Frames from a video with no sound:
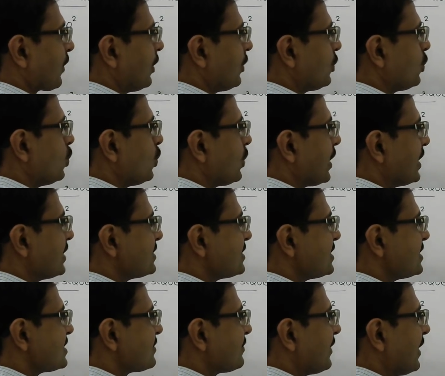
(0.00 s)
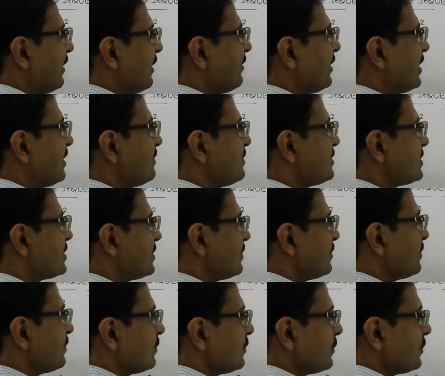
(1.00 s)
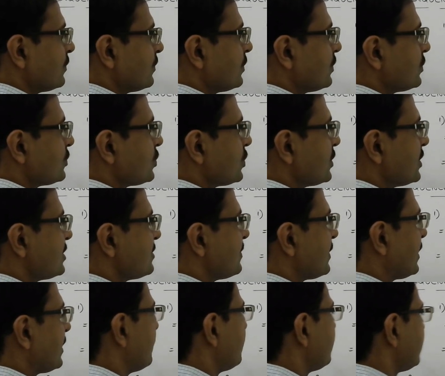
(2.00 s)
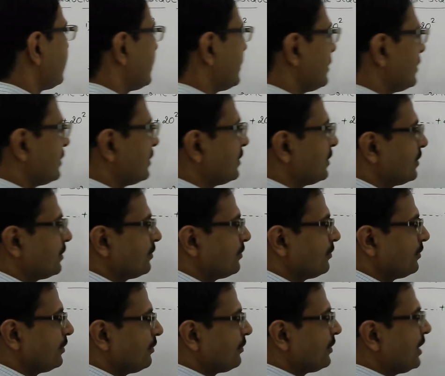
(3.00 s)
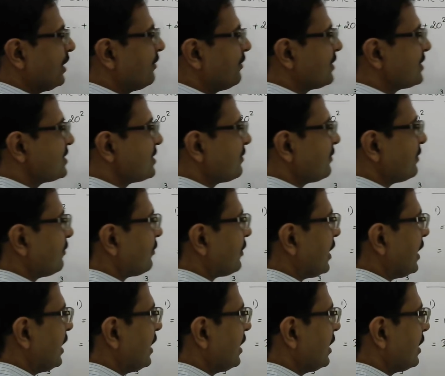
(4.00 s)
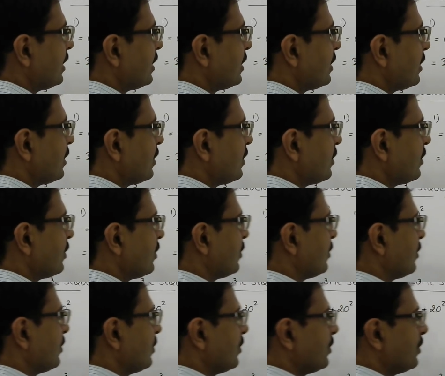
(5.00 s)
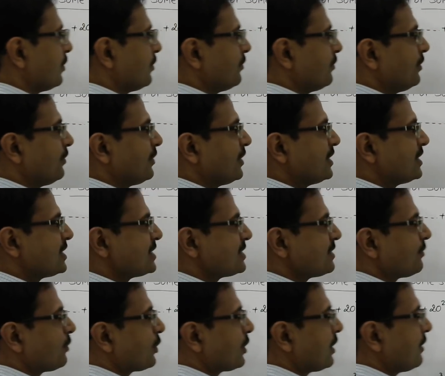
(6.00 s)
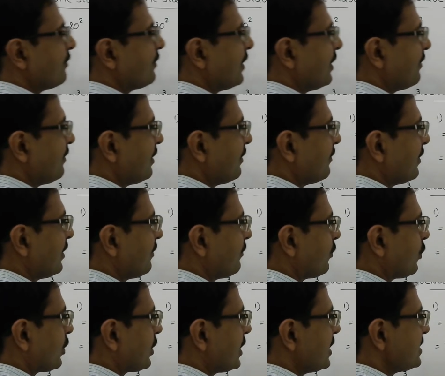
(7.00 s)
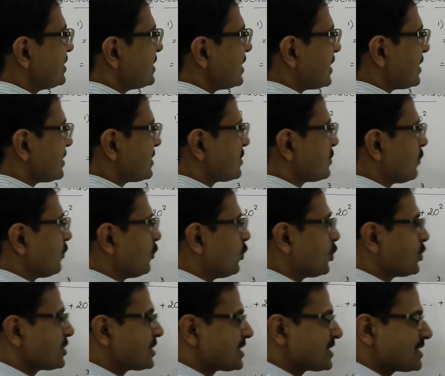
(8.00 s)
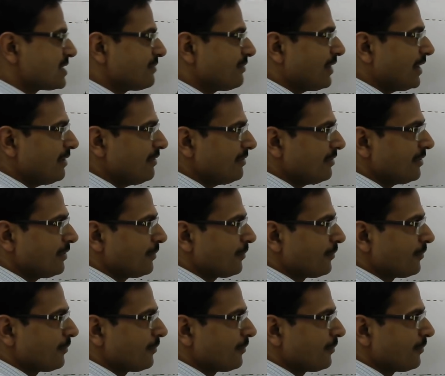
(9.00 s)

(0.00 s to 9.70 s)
2 cancels 5 times, so this becomes 15 ones are 15. 15 is a 45 and 1, 46. So 465,